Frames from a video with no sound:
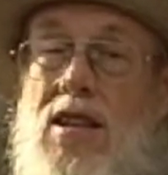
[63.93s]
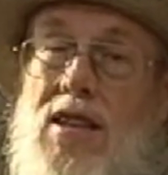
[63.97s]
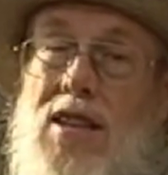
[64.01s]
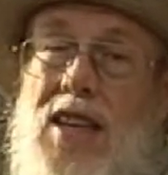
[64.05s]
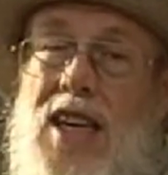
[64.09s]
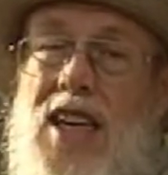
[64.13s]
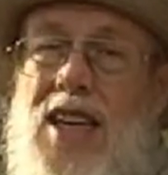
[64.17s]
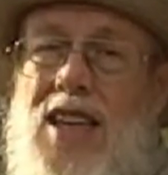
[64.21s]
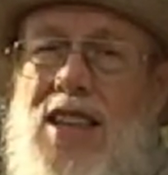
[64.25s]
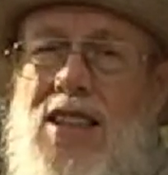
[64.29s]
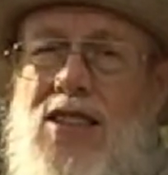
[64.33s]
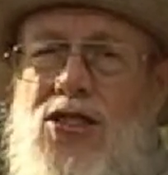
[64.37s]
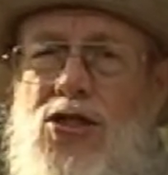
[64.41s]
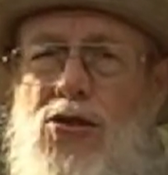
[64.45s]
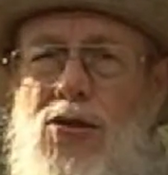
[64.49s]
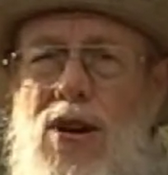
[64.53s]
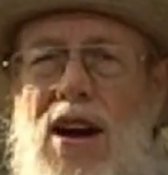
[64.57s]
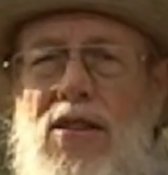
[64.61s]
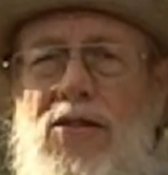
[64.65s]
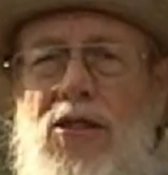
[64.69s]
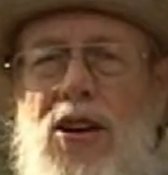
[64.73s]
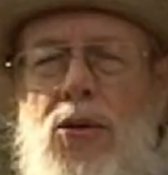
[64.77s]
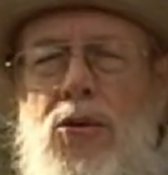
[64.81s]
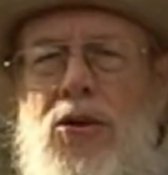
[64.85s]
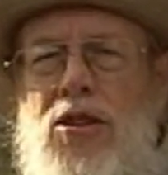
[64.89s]
Kiki's
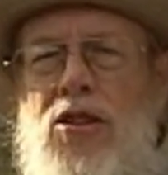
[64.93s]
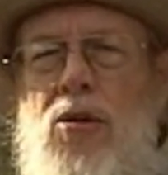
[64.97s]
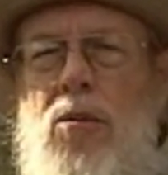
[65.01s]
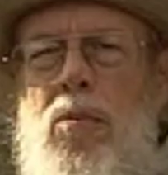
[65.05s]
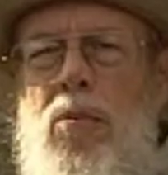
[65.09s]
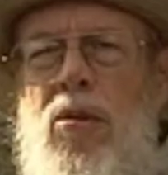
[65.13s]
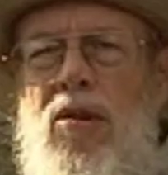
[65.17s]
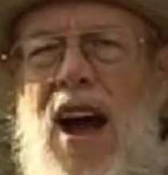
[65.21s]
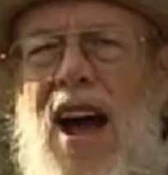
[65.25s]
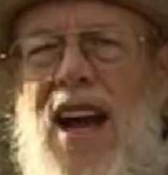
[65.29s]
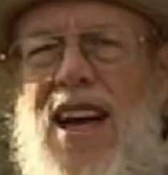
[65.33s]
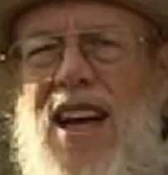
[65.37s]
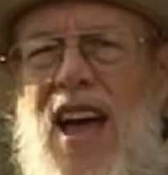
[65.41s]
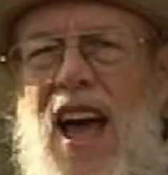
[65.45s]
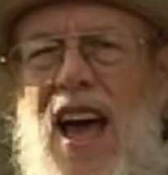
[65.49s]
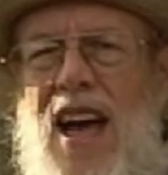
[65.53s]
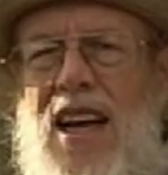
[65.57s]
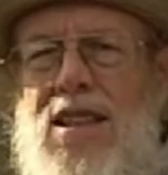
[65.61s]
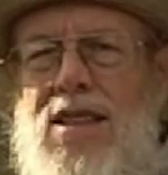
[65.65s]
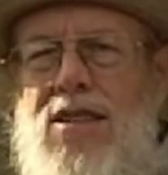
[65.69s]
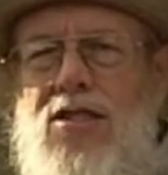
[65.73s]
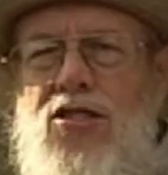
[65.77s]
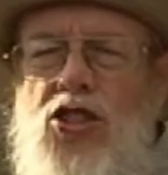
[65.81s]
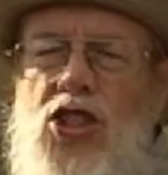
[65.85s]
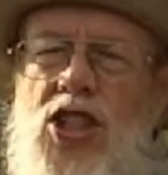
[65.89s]
traveling with her black
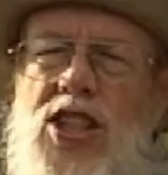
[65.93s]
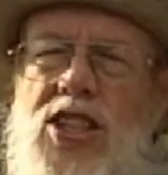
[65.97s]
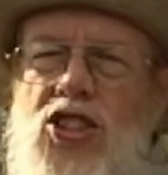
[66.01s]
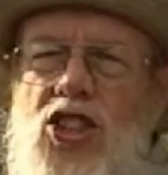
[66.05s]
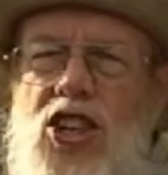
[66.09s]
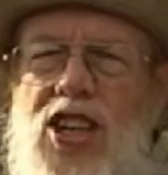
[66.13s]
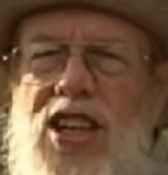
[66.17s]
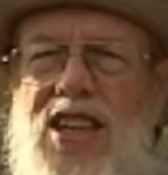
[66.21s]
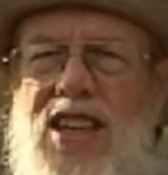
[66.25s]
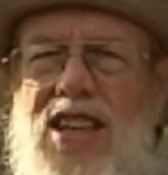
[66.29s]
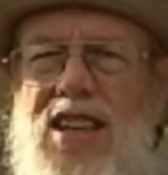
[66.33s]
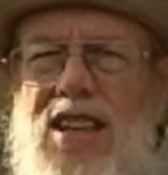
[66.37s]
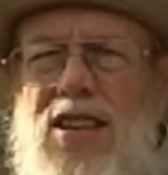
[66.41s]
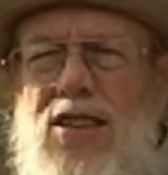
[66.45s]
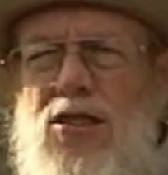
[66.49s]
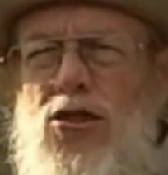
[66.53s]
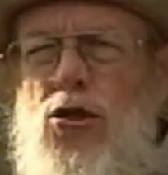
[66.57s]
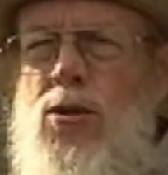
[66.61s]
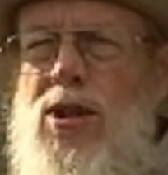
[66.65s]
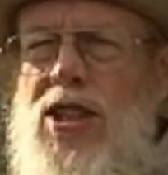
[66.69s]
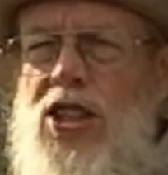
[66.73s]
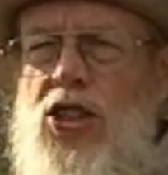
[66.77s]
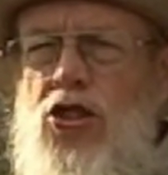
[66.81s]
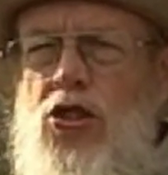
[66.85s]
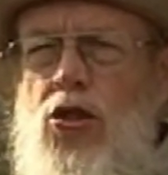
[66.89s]
cat, Gigi, a
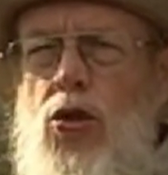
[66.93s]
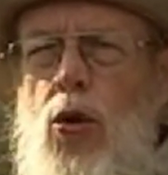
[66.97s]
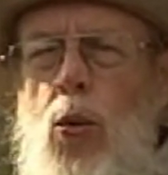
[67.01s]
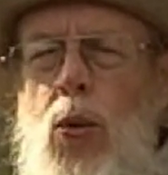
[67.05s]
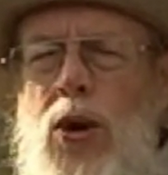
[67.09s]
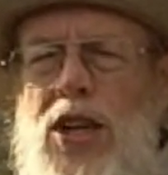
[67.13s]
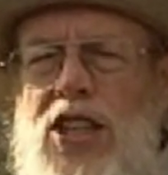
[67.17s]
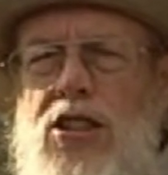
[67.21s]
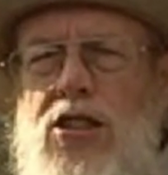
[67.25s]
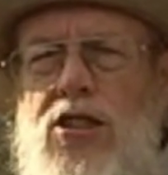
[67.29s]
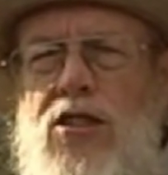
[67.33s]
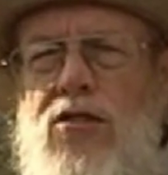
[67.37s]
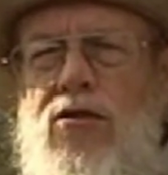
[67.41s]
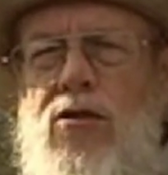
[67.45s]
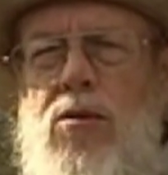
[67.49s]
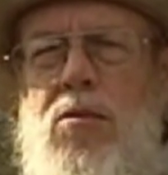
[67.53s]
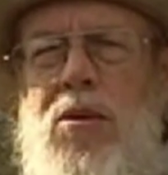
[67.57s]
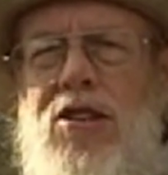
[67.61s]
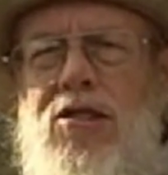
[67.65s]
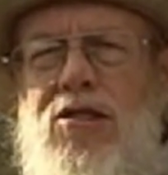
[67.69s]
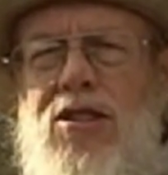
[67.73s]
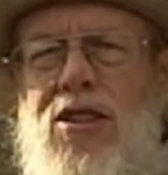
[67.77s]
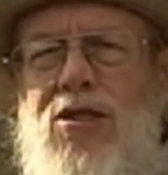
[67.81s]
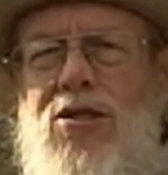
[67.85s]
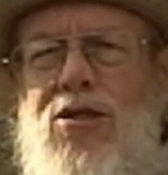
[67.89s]
traditional witch's
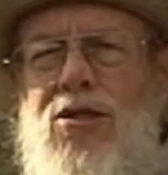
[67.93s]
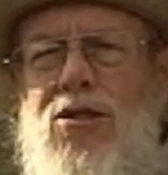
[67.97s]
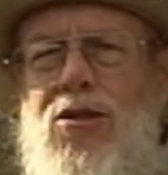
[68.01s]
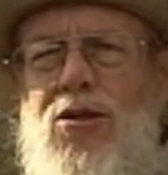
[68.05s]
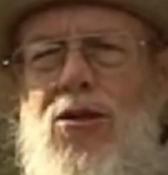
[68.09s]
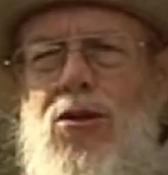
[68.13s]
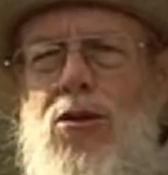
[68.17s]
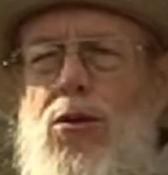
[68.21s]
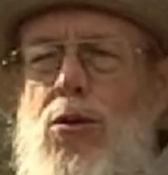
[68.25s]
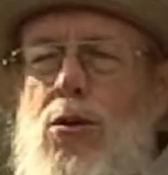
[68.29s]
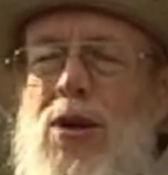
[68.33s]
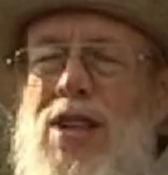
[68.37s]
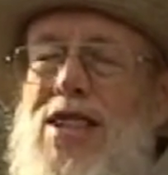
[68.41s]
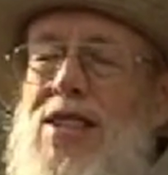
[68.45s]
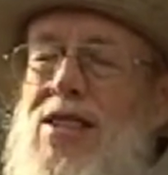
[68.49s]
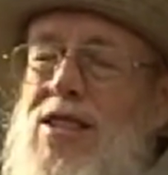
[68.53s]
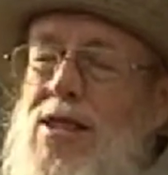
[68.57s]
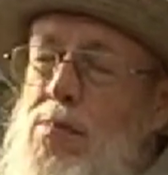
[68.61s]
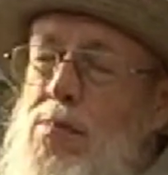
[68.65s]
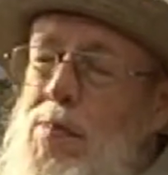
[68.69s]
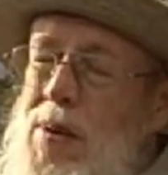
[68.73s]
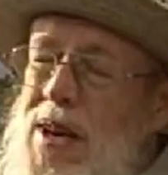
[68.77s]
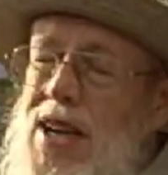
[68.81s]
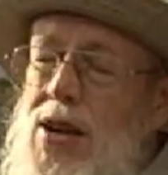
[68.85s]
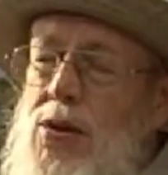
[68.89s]
familiar who can
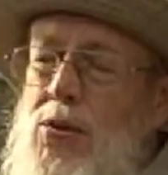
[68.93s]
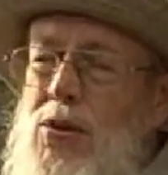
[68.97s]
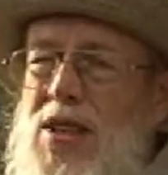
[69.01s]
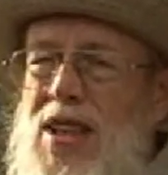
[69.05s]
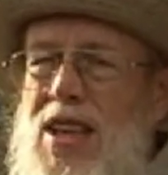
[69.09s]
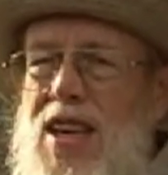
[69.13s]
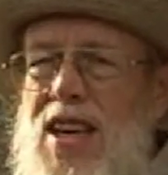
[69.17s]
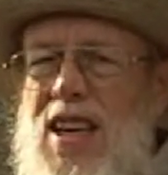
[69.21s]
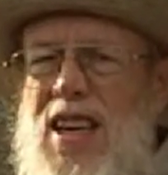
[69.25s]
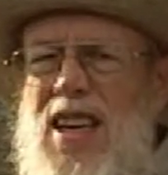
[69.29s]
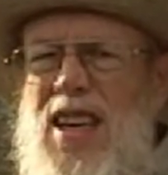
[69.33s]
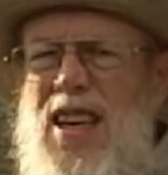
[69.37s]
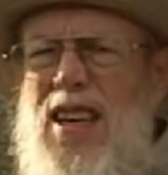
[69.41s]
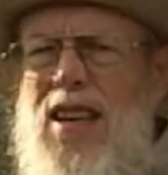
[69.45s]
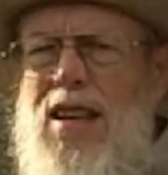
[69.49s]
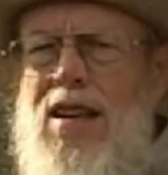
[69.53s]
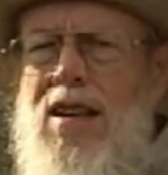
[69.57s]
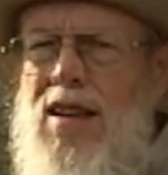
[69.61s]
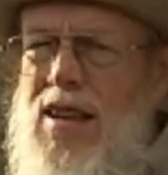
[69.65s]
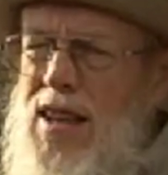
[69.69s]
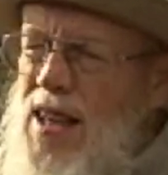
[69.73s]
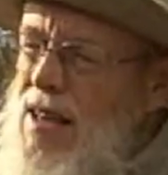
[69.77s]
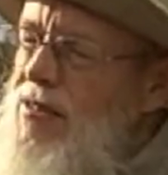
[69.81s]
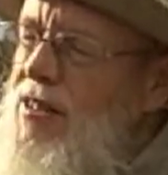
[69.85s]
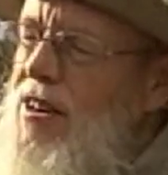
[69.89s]
speak with Kiki,
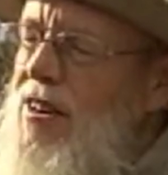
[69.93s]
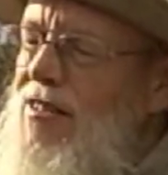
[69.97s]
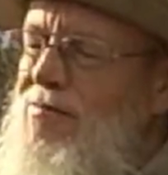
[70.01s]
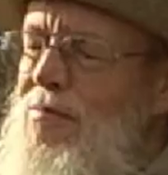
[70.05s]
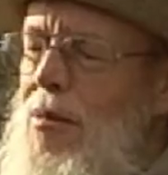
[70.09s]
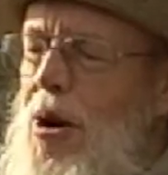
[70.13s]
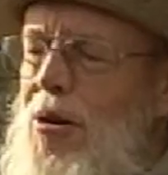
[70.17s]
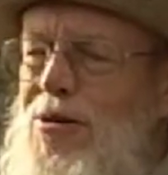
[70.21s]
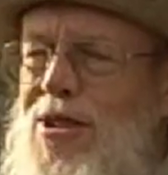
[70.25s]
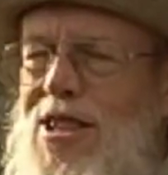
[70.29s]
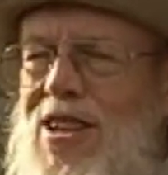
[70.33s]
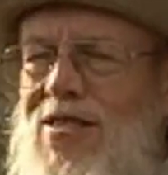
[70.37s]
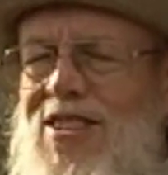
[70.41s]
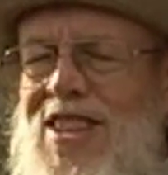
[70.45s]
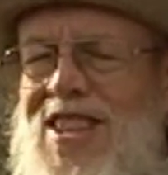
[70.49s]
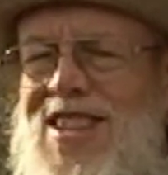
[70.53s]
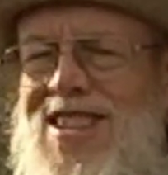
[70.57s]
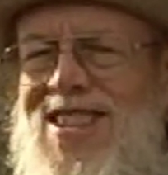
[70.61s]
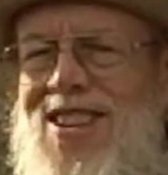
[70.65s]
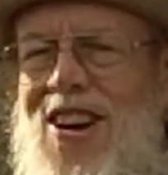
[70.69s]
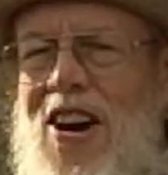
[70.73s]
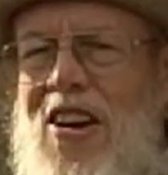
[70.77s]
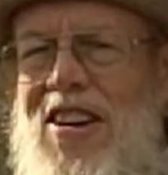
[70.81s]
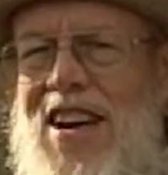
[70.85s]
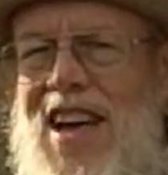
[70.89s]
even if most of it is
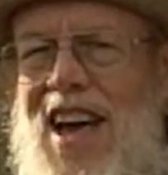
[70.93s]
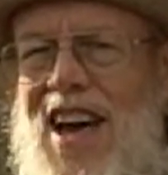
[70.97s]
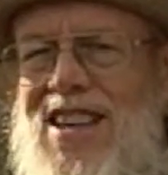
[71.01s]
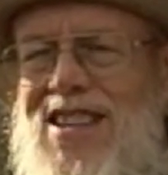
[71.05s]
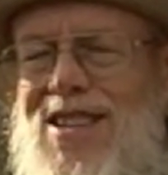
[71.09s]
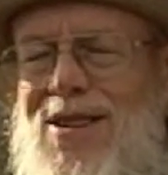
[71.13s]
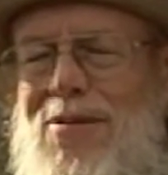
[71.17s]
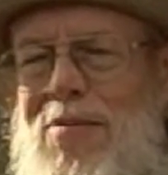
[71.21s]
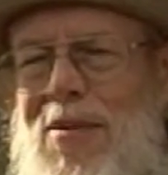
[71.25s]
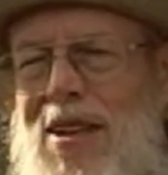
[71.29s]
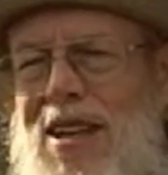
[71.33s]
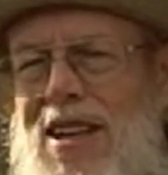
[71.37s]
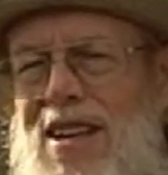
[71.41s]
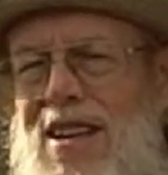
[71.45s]
sarcasm.